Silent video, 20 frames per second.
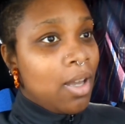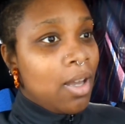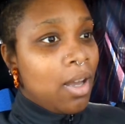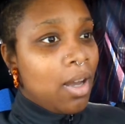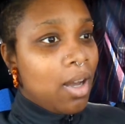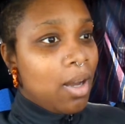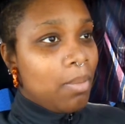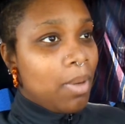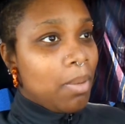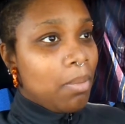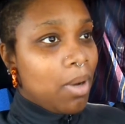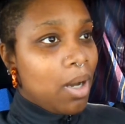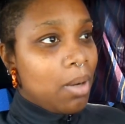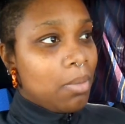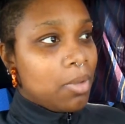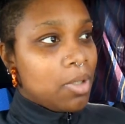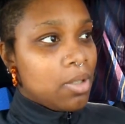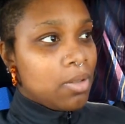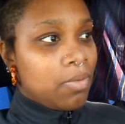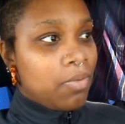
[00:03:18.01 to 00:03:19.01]
my mom
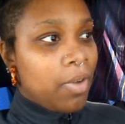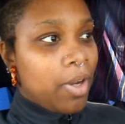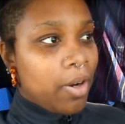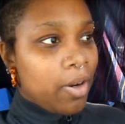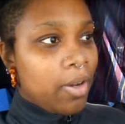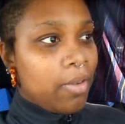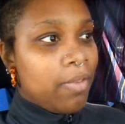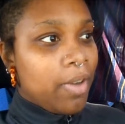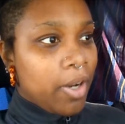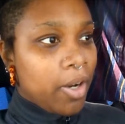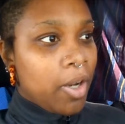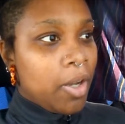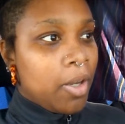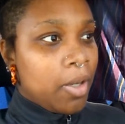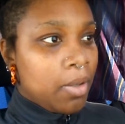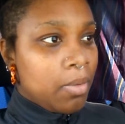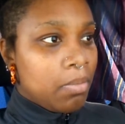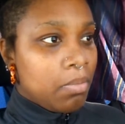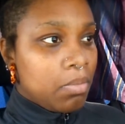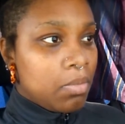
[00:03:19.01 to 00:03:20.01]
was very,
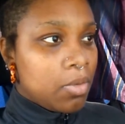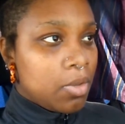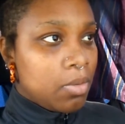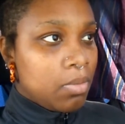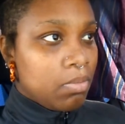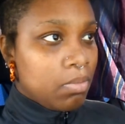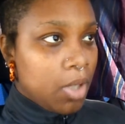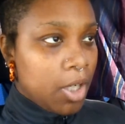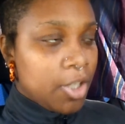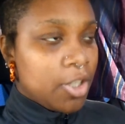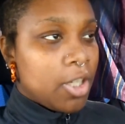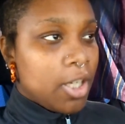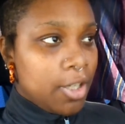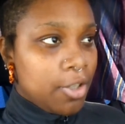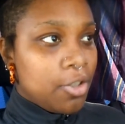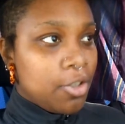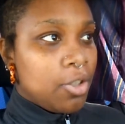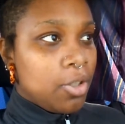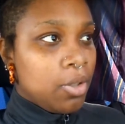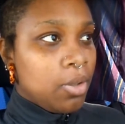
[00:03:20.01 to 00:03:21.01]
very much
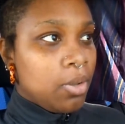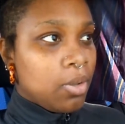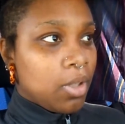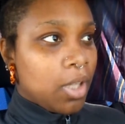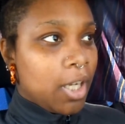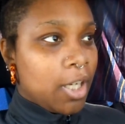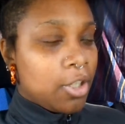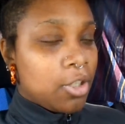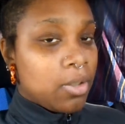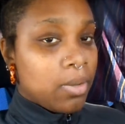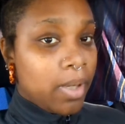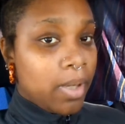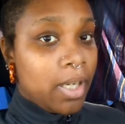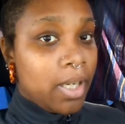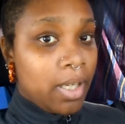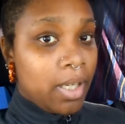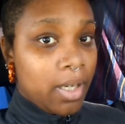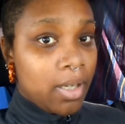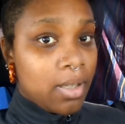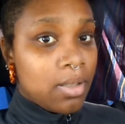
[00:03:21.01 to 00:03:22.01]
into
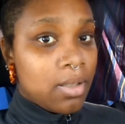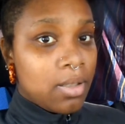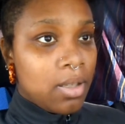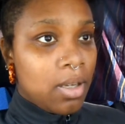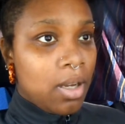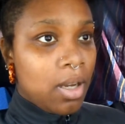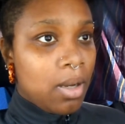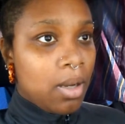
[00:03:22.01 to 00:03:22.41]
training us.